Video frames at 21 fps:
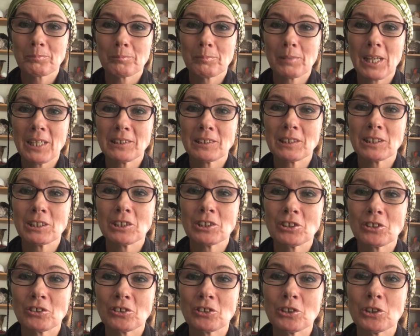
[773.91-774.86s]

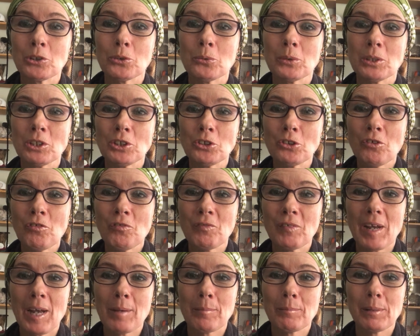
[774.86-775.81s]
Blessings to you and your
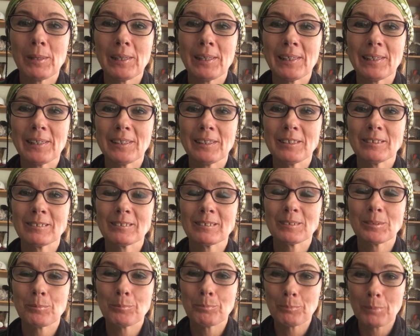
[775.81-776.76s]
family.
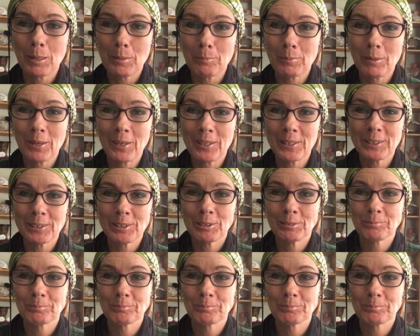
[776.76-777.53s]
Bye bye.